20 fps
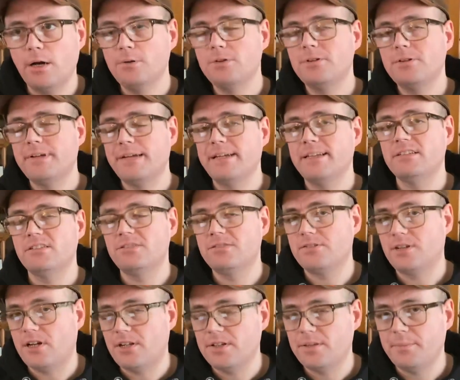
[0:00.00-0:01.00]
do they
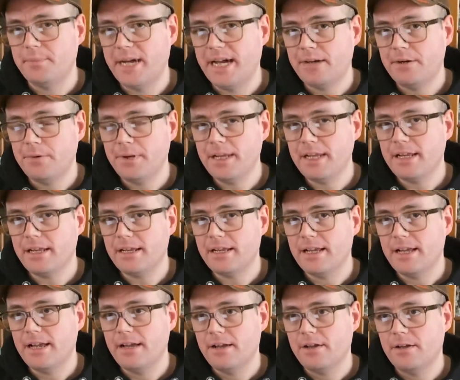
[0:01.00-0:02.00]
install the battery
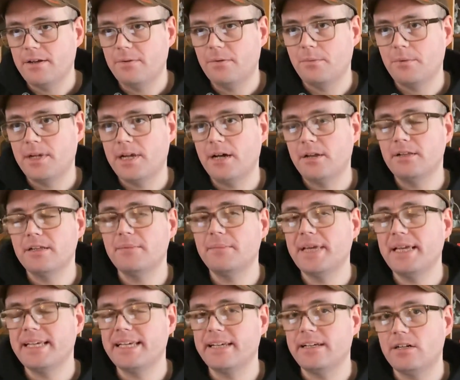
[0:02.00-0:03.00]
without it
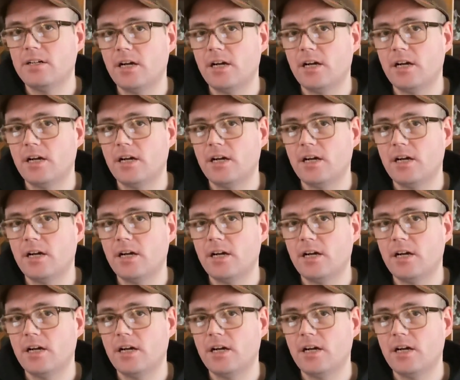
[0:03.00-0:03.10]
making